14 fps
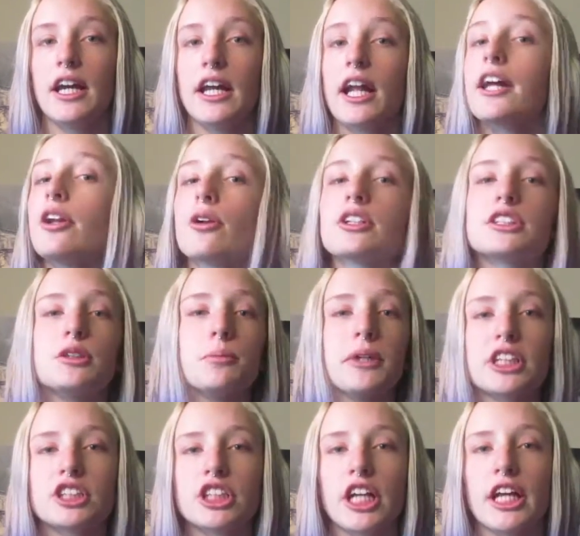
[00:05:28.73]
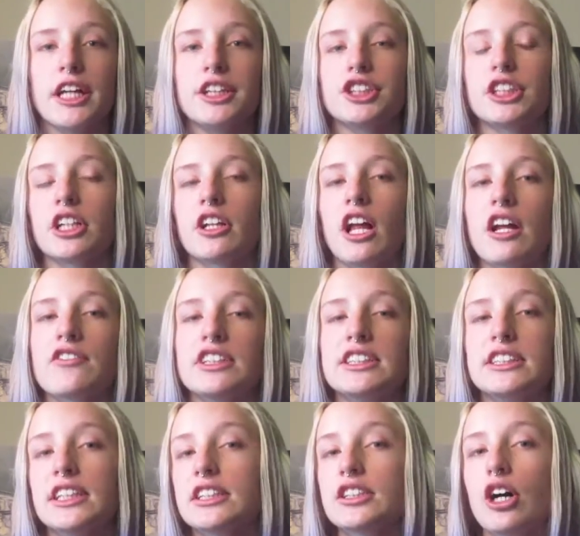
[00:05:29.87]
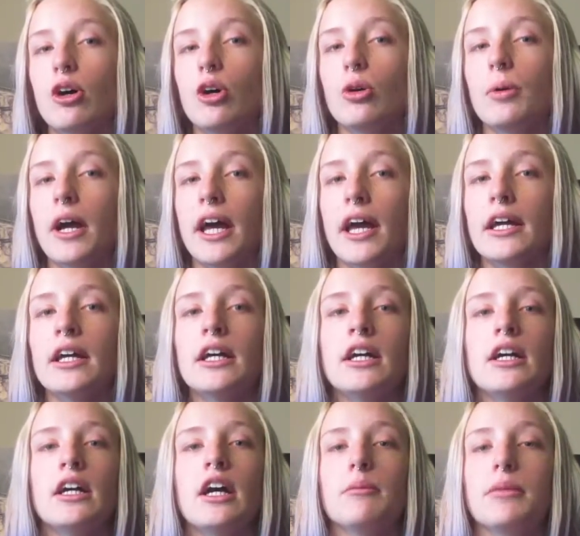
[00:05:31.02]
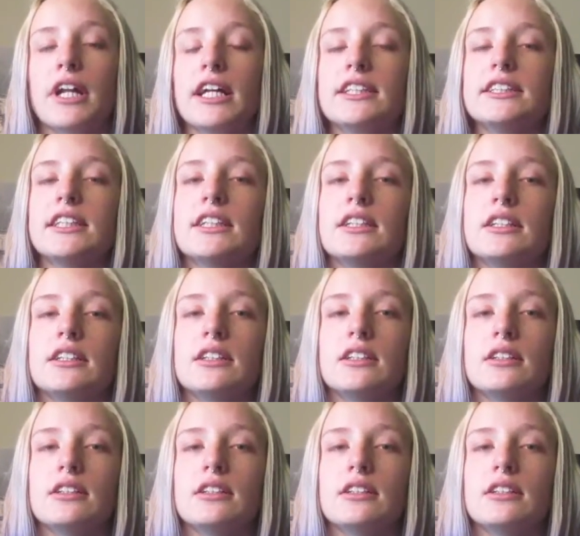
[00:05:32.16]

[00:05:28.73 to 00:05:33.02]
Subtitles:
And I noticed a big change, and a lot of it did go away, but I did